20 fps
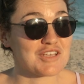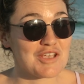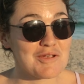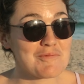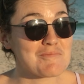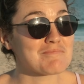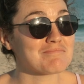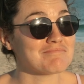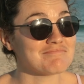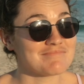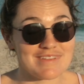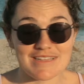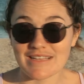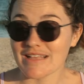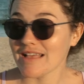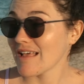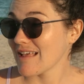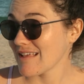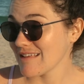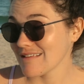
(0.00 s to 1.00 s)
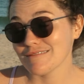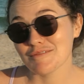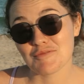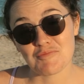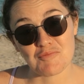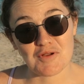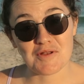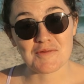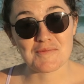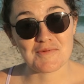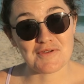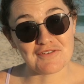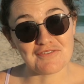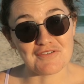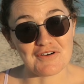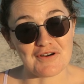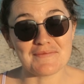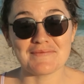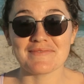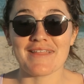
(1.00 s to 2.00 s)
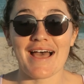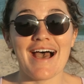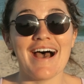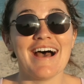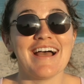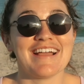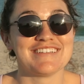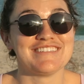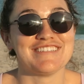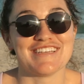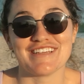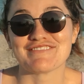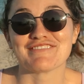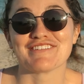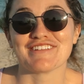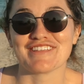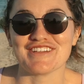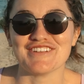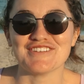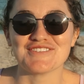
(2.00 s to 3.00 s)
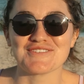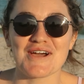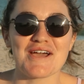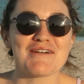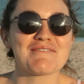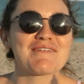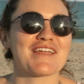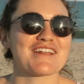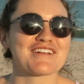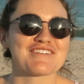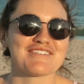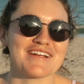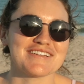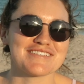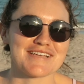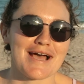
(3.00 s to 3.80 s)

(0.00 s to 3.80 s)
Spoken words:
You're pretty beautiful. I did really enjoy it. We had a great